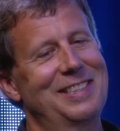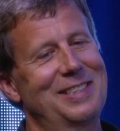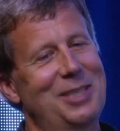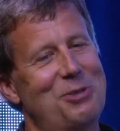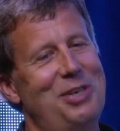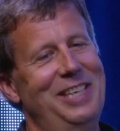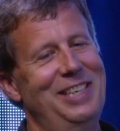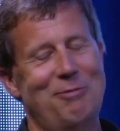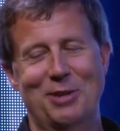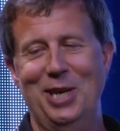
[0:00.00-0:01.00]
that's right.
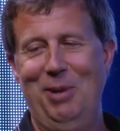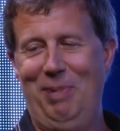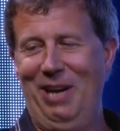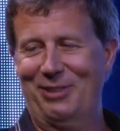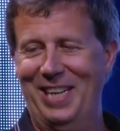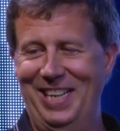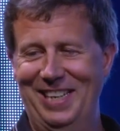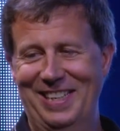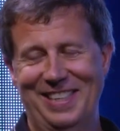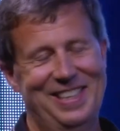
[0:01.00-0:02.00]
I forgot about
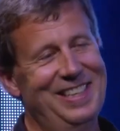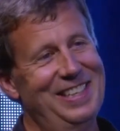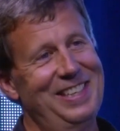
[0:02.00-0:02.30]
that.